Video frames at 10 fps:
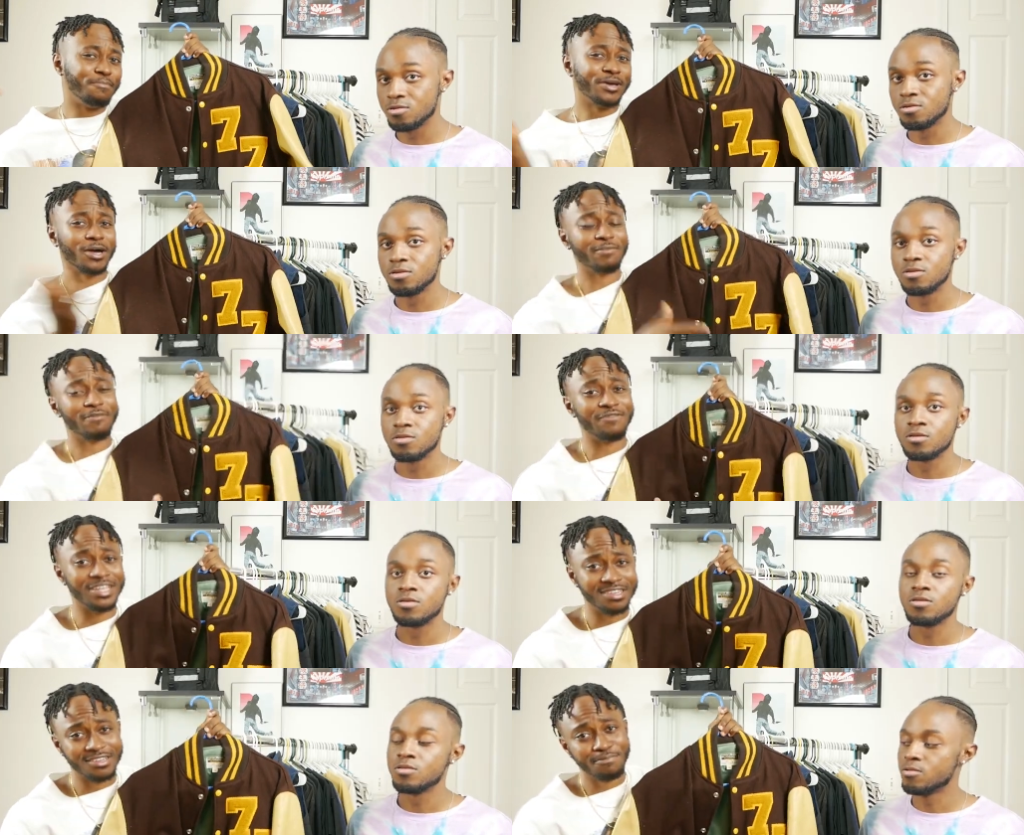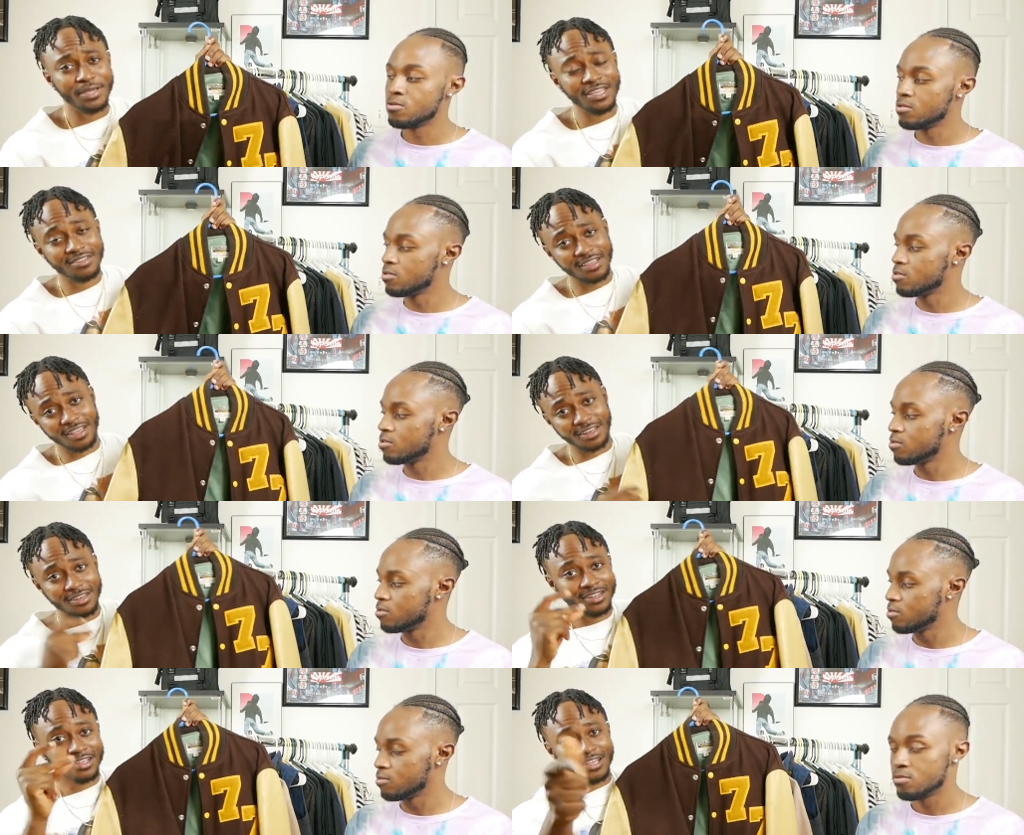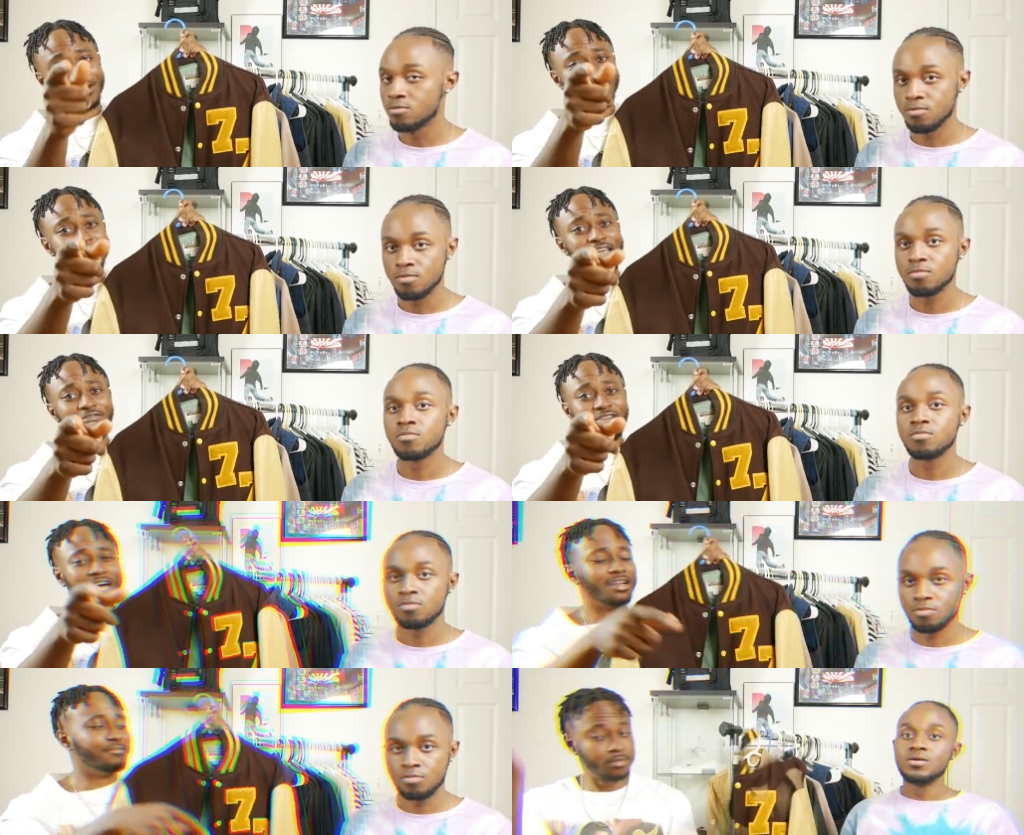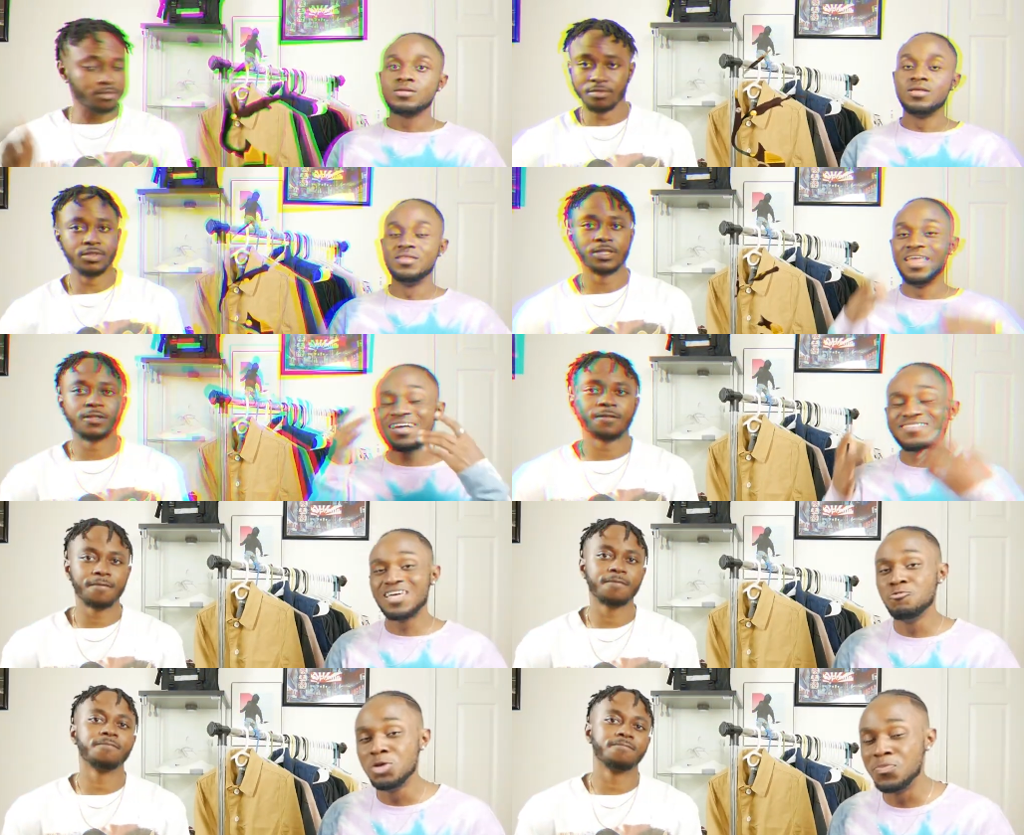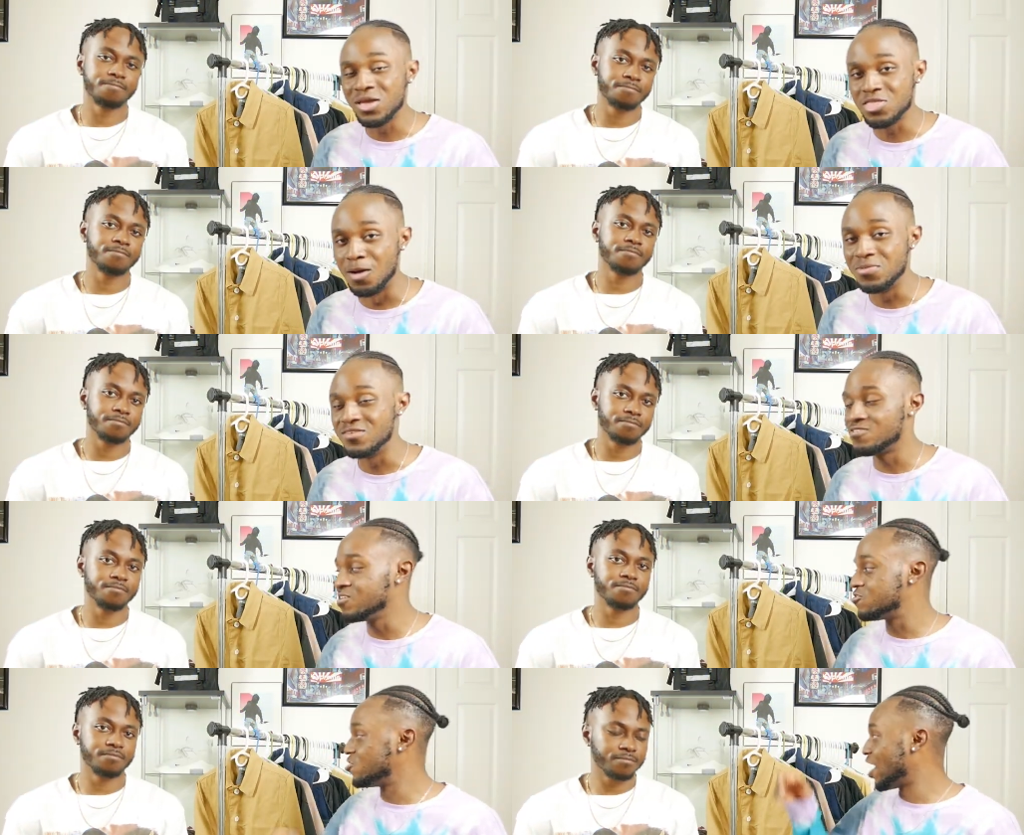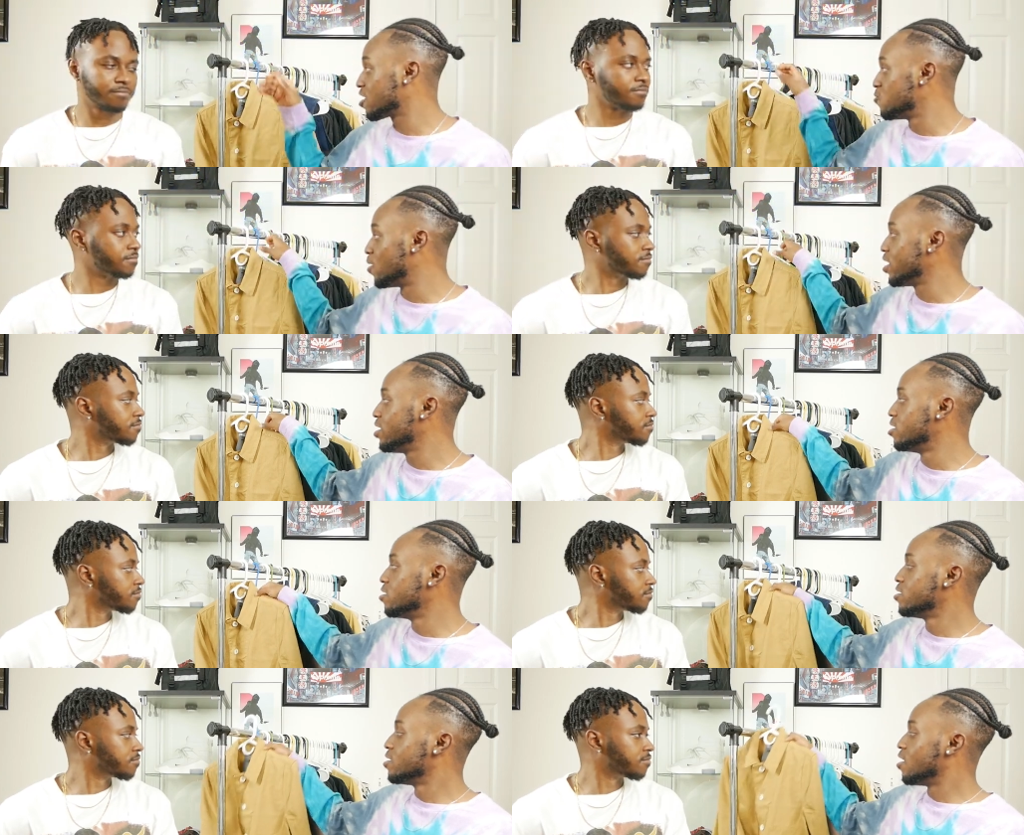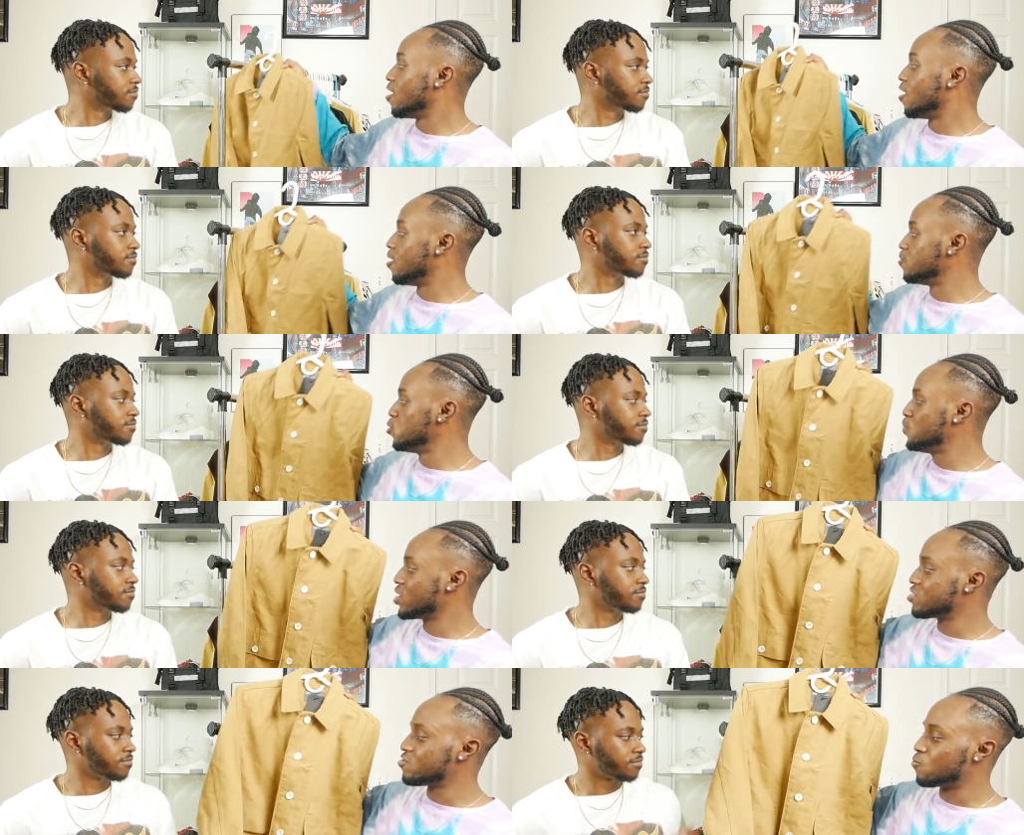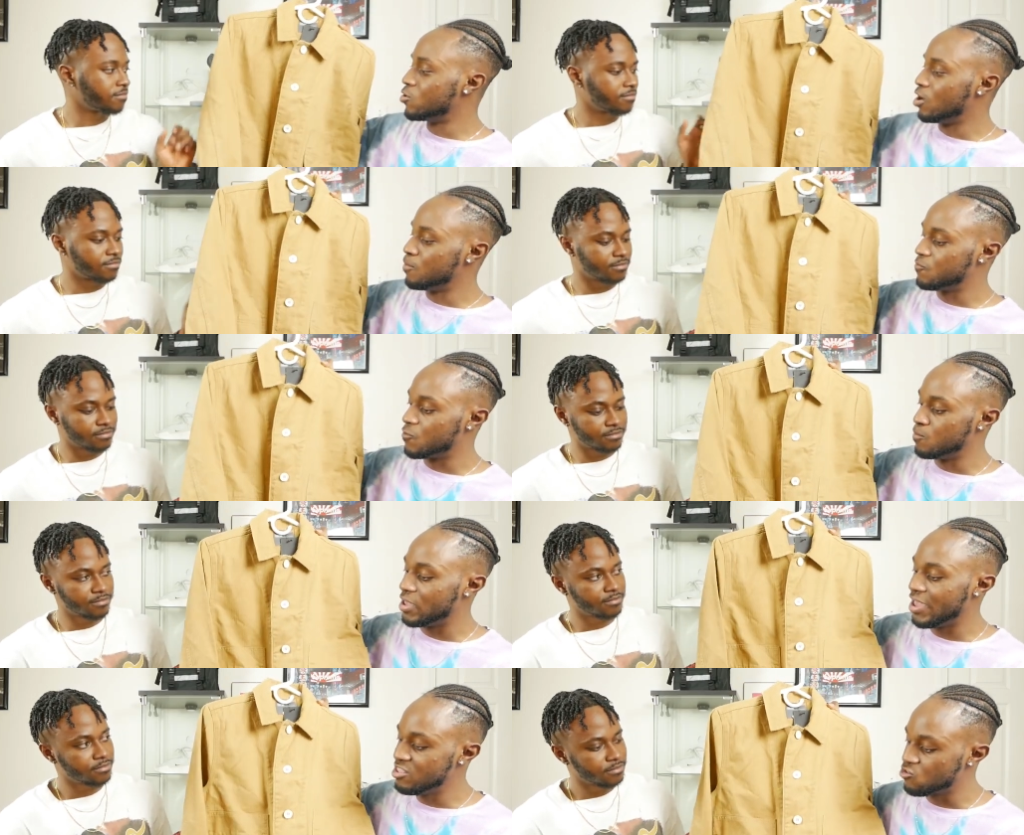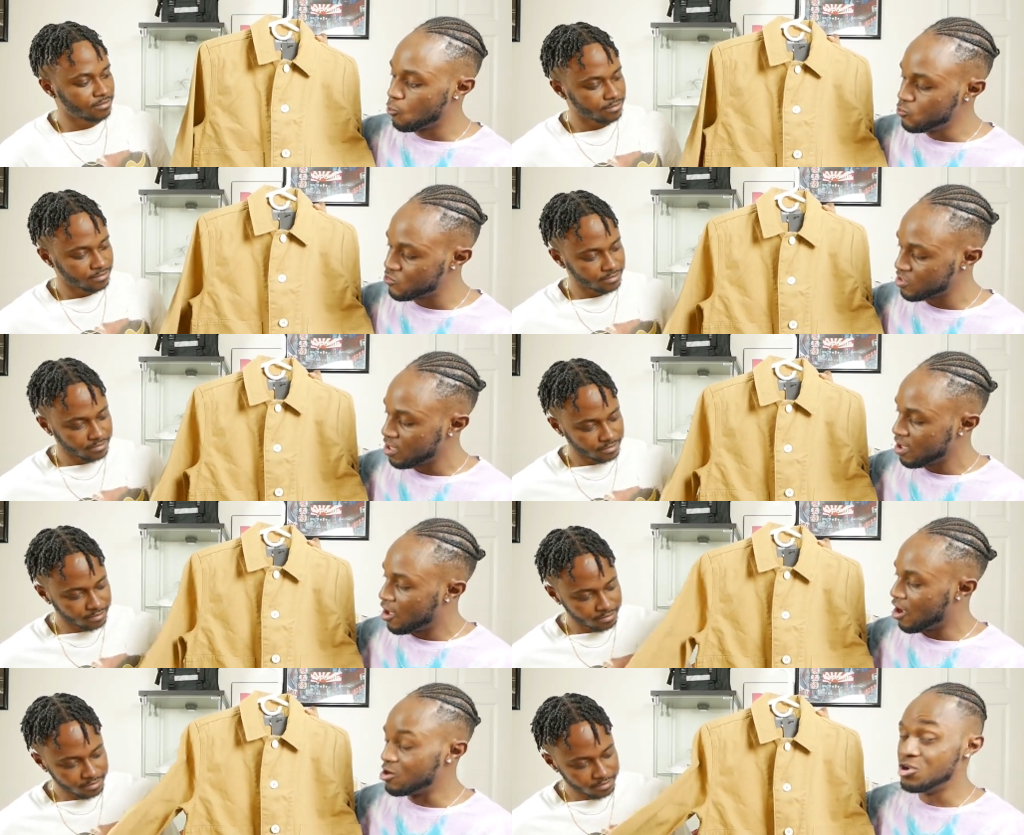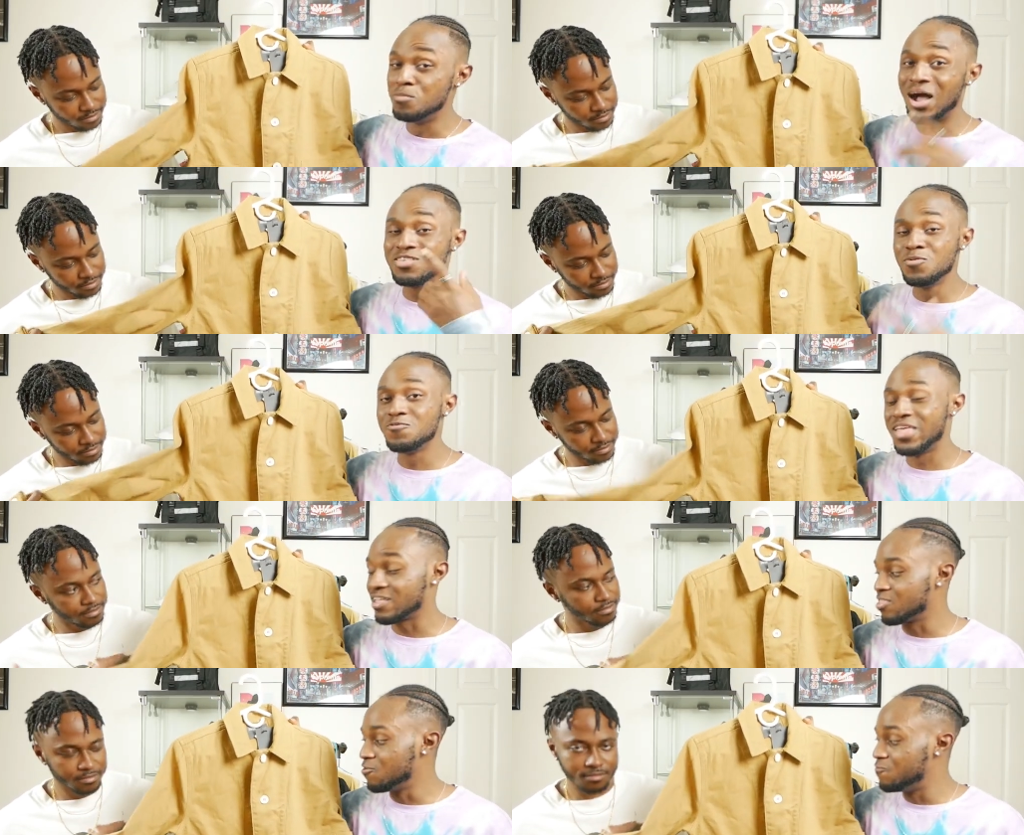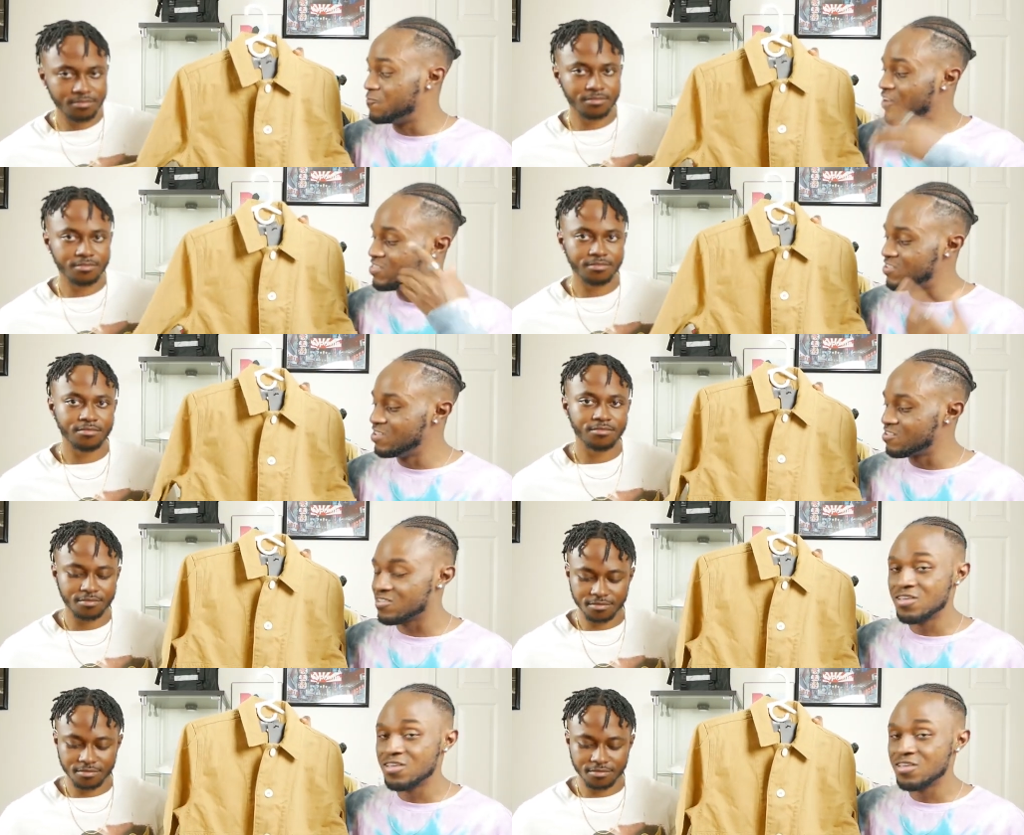Speaker 1: to pick up a vintage piece and it will save you a lot of money. The next thing we picked up is this jacket right here. Um, we picked this one up from ASOS. Uh, it reminds me of that the vintage